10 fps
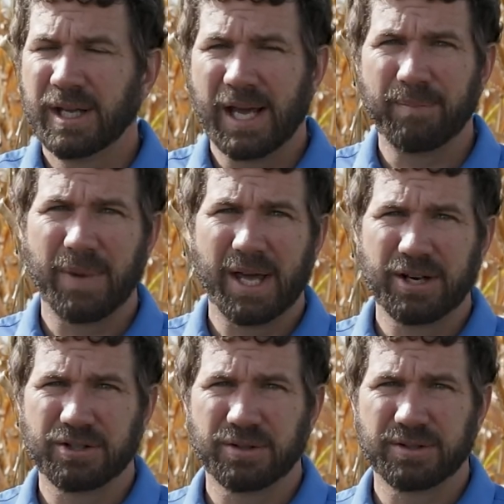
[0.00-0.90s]
and
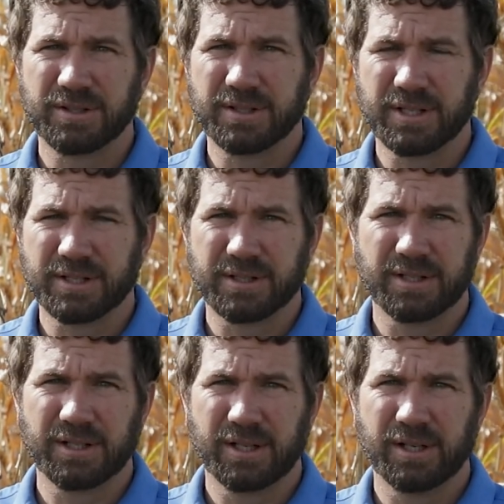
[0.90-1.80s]
manage those diseases
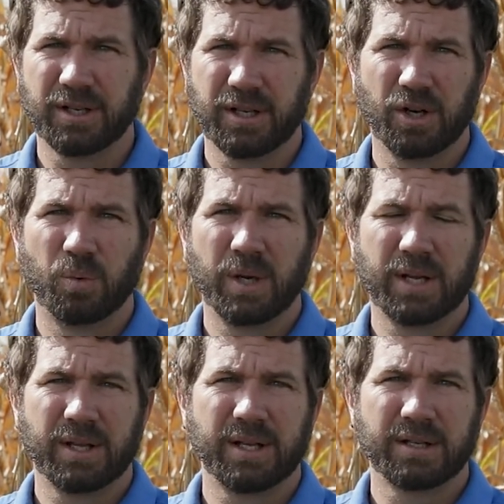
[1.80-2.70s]
in a
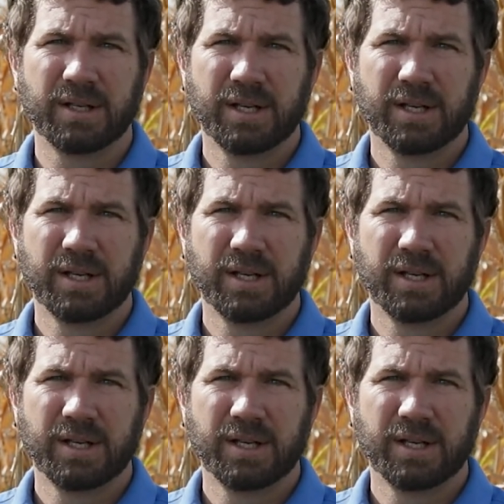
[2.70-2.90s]
way that